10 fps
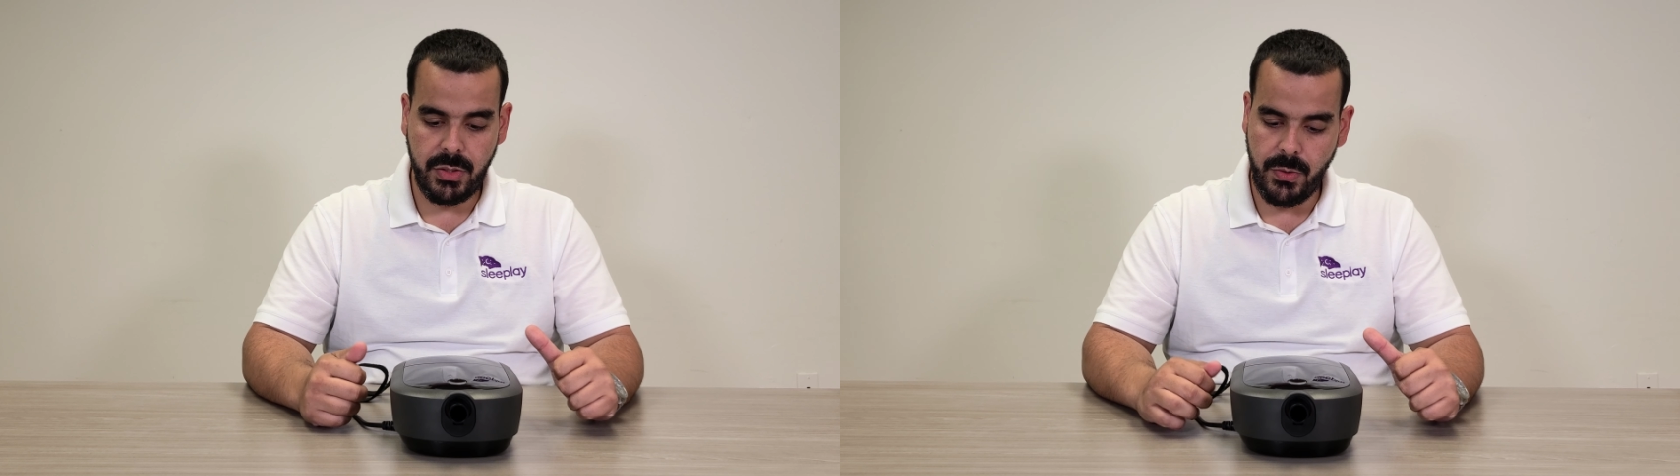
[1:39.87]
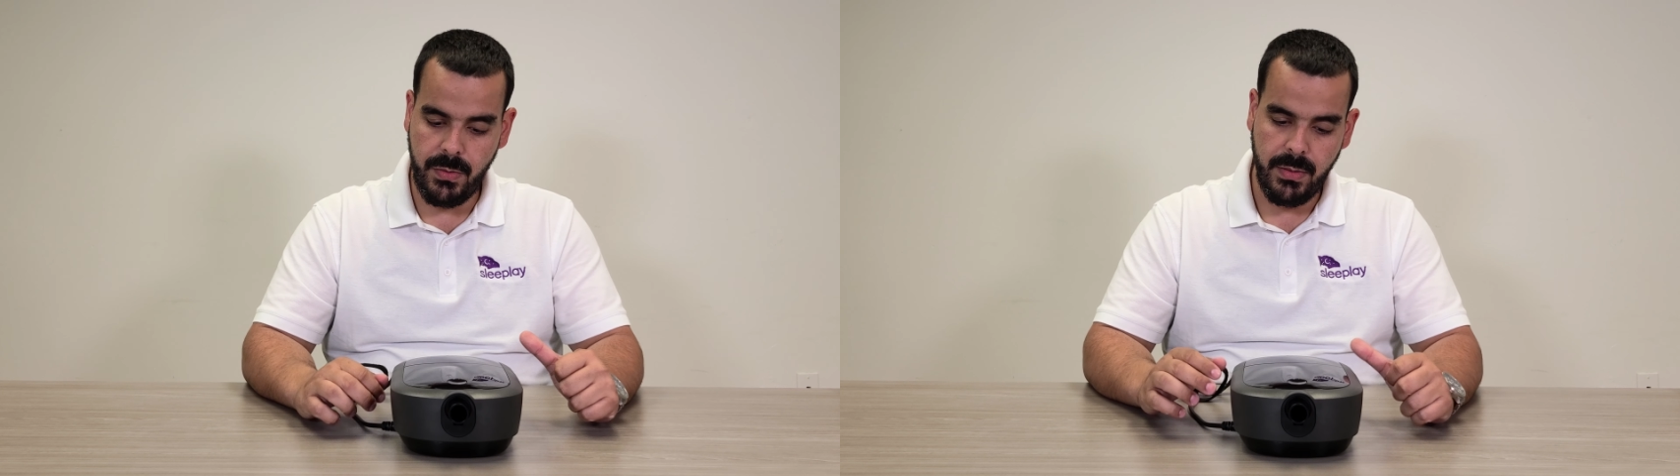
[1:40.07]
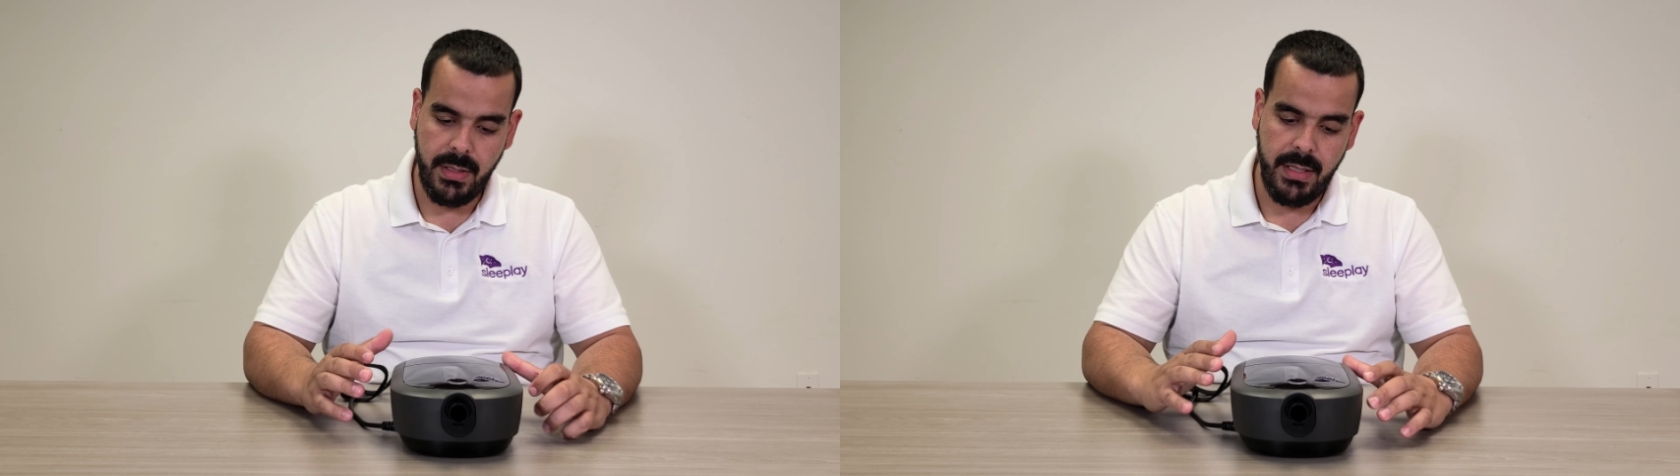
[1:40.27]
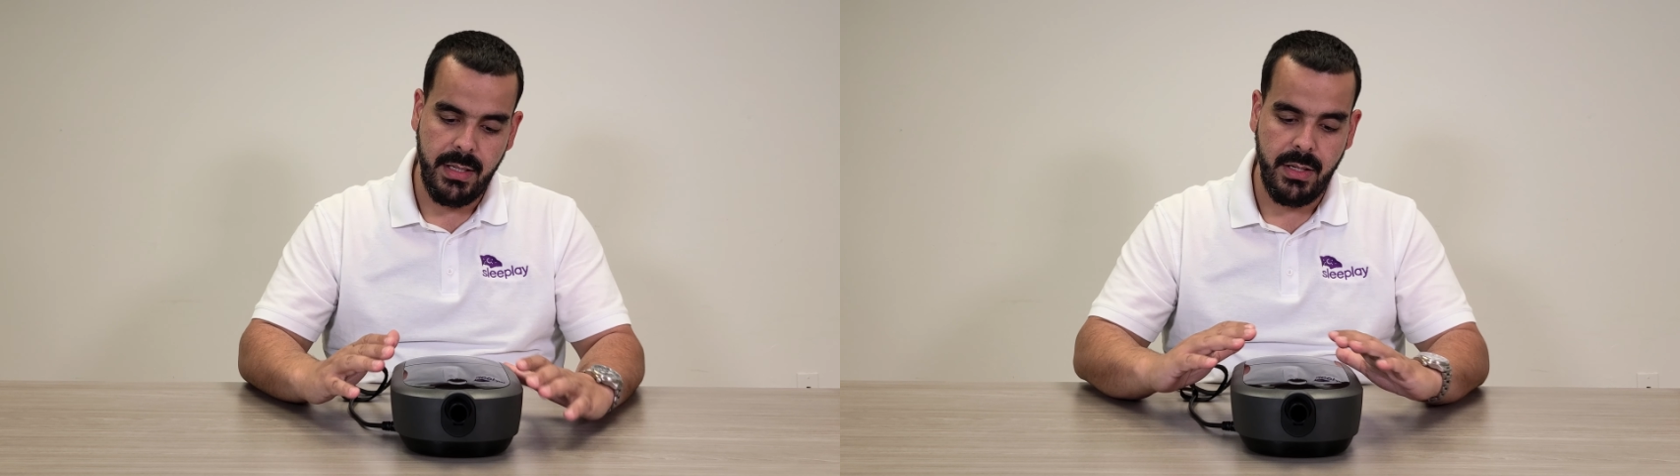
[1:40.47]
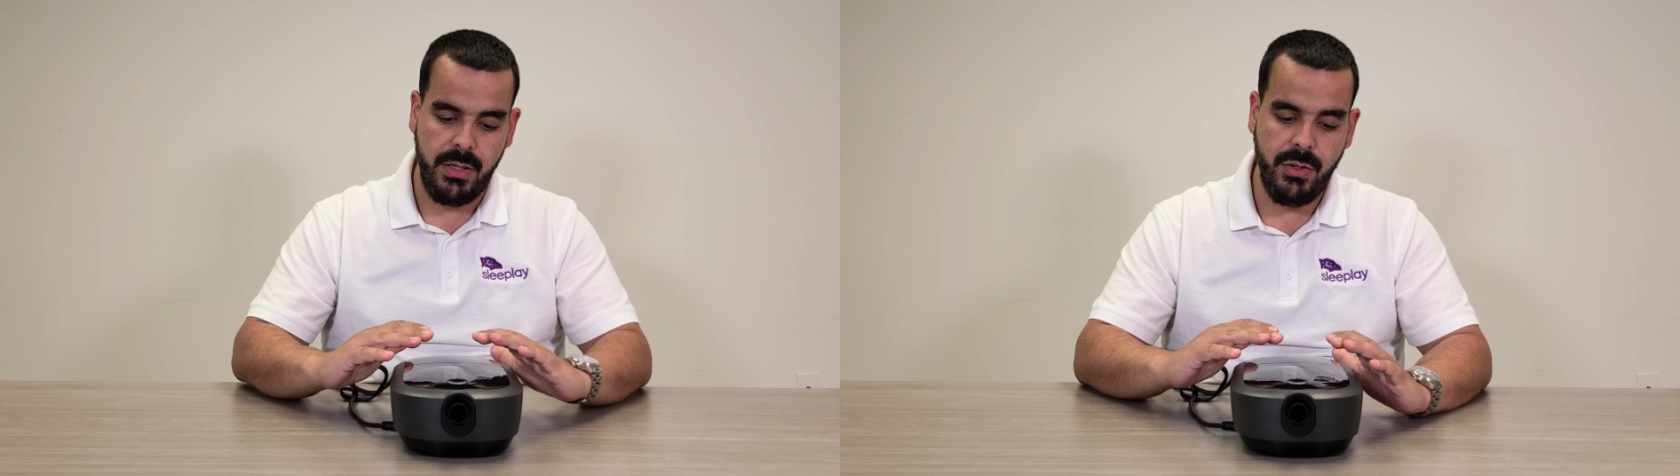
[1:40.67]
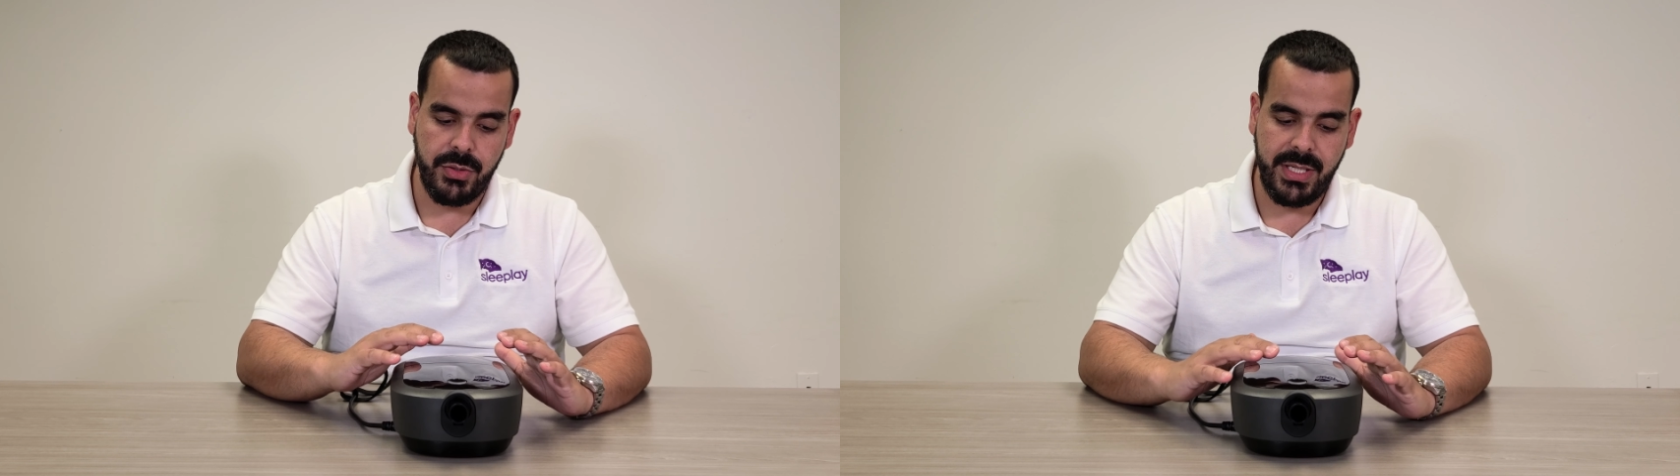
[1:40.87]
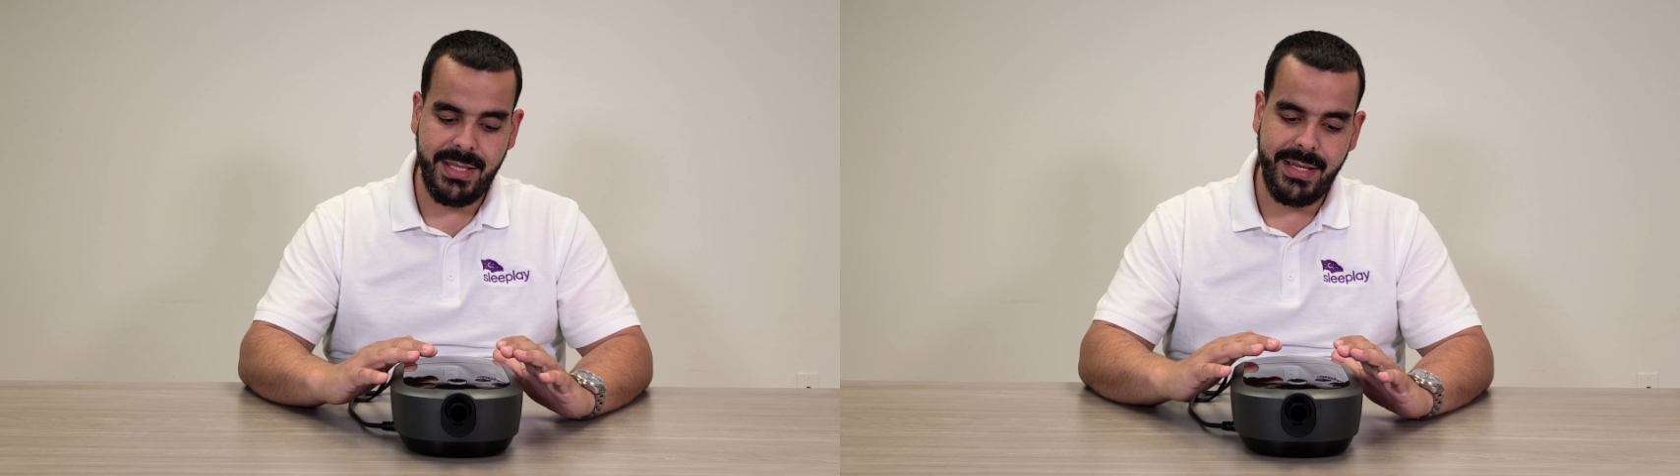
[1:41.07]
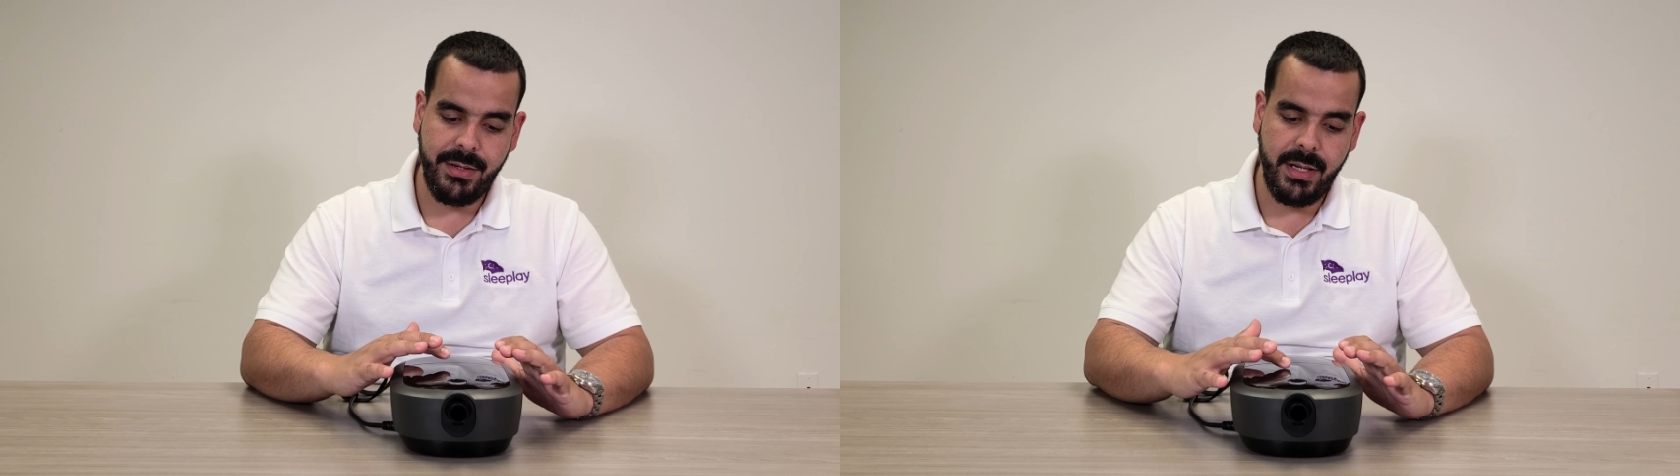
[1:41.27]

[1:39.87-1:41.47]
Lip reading: 2, you'll see that your